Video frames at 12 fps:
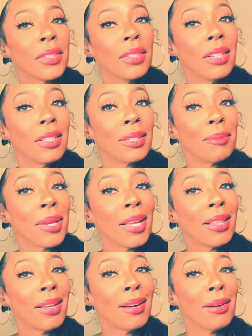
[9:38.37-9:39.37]
Doesn't
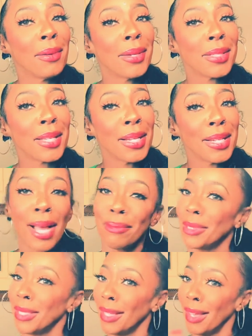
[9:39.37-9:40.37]
mean they always end
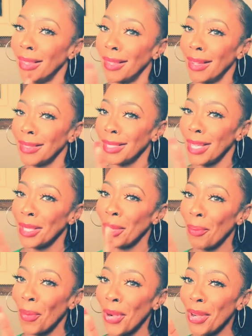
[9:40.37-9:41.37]
up together. That's not the
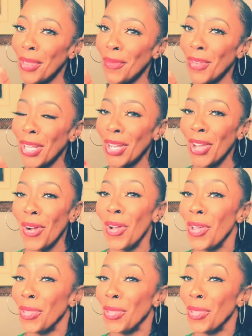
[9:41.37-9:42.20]
point of the video.